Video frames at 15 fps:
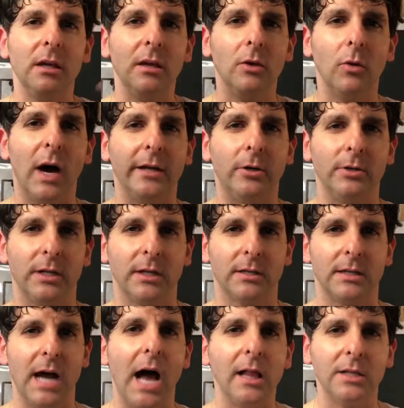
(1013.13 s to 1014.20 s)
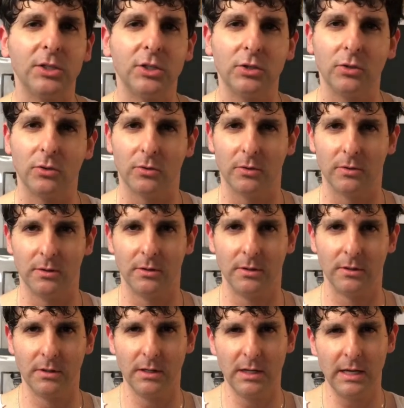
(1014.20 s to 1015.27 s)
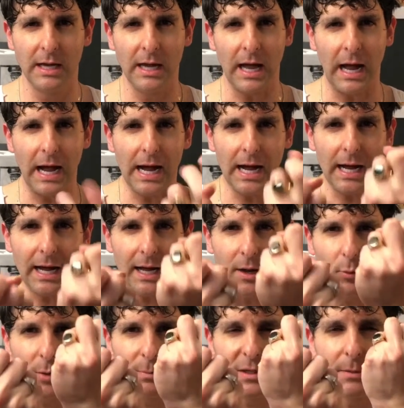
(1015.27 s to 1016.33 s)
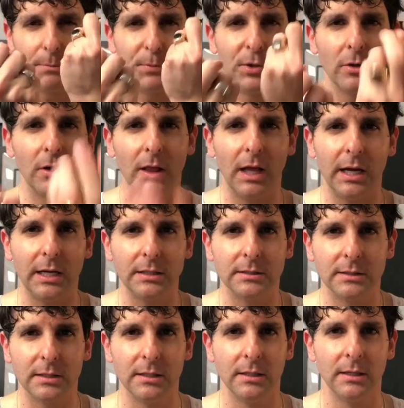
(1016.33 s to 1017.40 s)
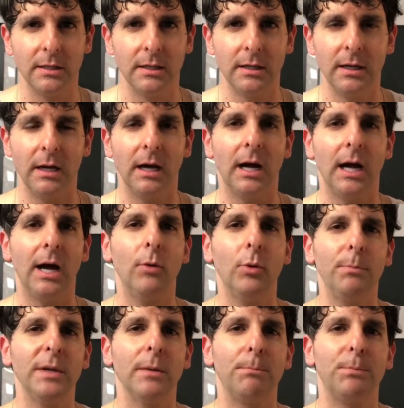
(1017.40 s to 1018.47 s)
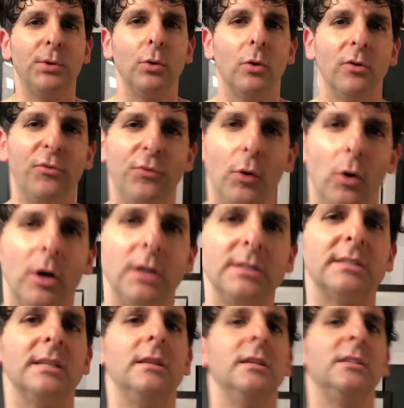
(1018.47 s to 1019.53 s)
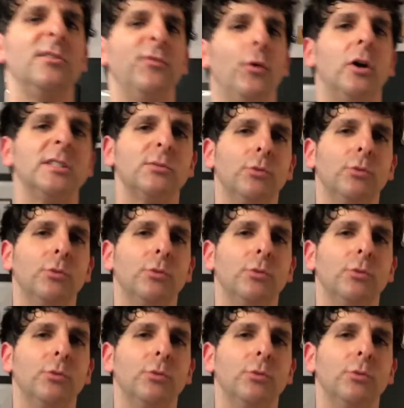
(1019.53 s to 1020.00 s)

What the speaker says: you. I don't acknowledge you. I will be a pure light. I will be a pure force, and this force